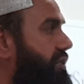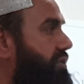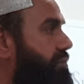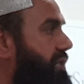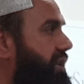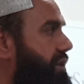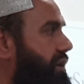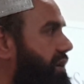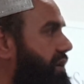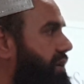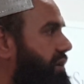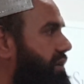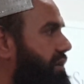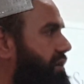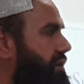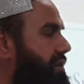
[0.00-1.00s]
mother.
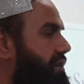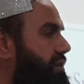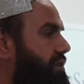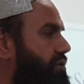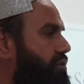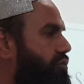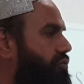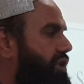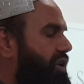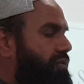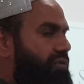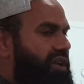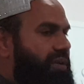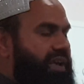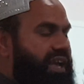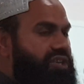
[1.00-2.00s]
What will
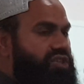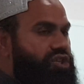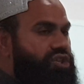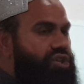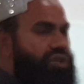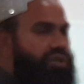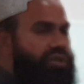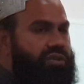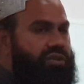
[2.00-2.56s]
men do?